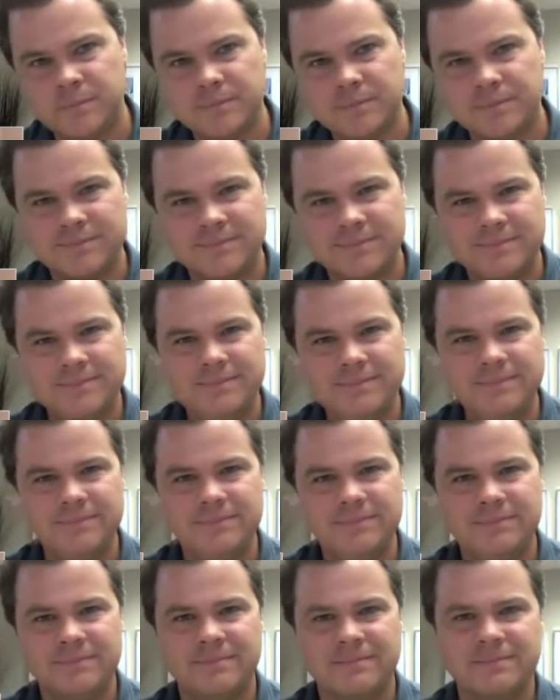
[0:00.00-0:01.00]

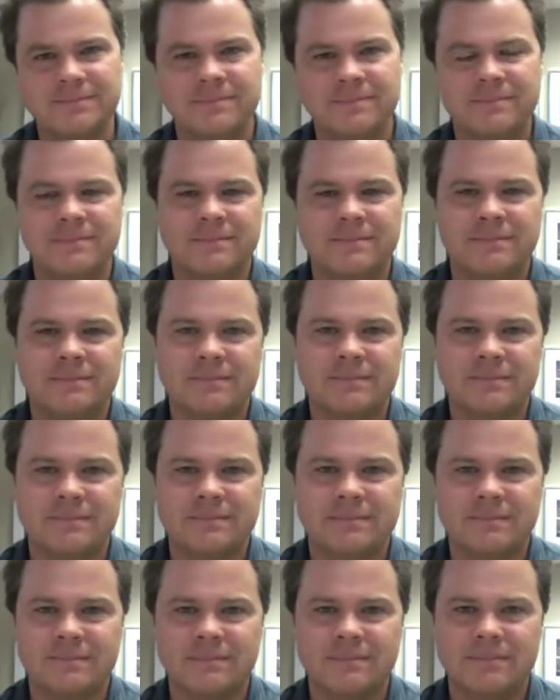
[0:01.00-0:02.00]

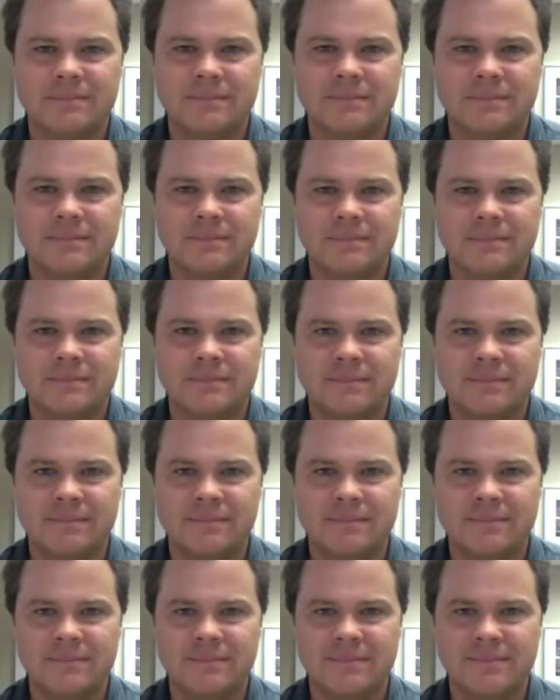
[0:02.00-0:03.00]

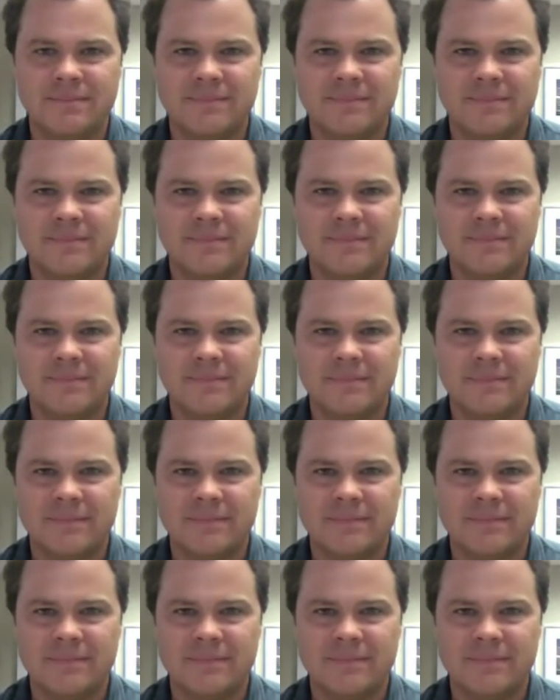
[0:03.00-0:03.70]
This person isn't speaking.